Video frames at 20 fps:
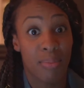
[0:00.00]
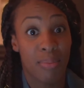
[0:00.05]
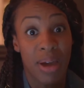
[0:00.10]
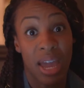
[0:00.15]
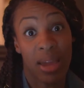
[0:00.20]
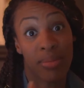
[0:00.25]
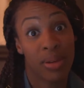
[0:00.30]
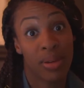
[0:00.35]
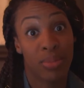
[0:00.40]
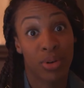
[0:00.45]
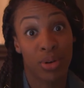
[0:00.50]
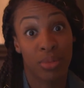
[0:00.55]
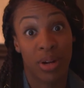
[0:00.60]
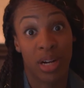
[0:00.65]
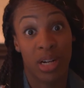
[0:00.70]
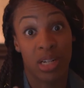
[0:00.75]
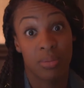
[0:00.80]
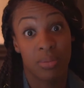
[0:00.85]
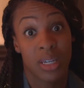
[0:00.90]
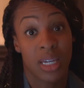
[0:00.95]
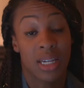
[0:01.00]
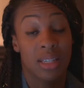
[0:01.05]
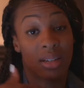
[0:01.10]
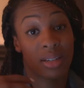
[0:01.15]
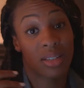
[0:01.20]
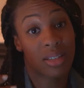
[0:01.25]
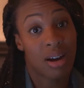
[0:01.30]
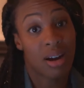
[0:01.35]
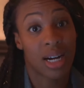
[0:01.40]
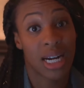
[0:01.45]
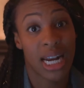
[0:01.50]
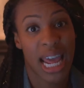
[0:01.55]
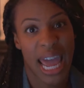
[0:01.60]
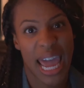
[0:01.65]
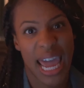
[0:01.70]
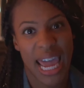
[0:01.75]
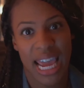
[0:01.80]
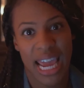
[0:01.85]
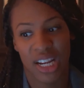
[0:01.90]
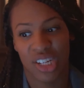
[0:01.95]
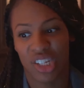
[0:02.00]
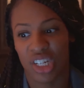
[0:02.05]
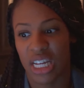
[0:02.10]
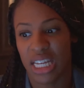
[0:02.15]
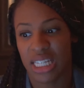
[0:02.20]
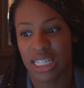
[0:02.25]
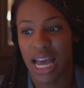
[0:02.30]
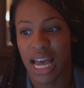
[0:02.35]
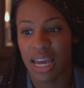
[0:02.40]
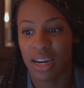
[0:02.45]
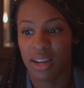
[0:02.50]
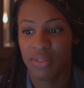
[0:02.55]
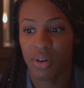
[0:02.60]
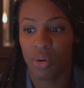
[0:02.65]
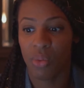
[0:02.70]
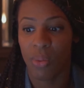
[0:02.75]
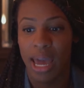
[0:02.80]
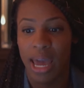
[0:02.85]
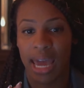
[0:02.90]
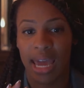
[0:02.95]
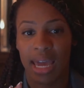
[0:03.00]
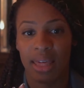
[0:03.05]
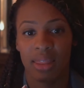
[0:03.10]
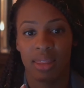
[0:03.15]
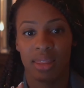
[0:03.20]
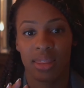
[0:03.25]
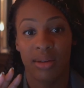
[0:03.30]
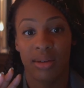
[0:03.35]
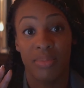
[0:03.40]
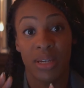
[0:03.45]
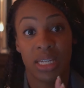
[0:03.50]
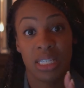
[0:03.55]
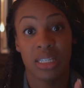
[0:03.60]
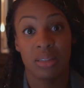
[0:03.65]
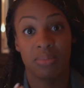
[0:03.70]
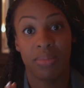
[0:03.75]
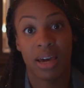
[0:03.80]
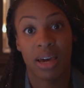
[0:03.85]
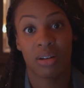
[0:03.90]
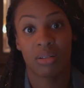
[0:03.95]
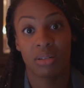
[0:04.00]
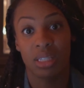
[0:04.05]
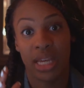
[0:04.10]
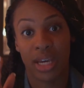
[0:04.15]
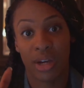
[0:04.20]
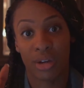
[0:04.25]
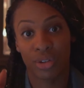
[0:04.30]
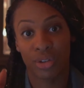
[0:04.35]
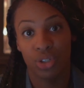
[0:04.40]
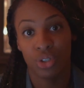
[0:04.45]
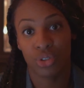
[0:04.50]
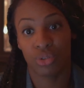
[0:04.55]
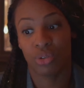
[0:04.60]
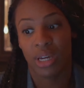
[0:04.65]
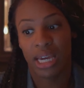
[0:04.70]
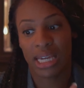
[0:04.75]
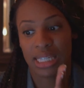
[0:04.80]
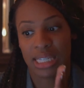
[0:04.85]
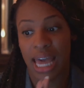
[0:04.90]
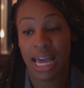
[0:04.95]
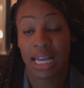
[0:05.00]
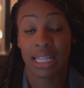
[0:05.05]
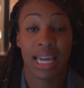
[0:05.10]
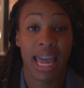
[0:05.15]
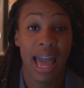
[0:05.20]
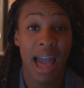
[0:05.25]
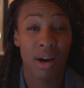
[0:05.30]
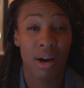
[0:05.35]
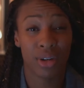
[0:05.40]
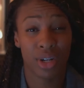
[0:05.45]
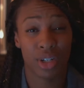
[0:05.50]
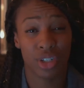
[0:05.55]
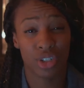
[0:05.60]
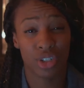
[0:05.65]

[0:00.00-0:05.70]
baby boomers because they're starting to age. It's kind of a way the business model tells you exactly how you're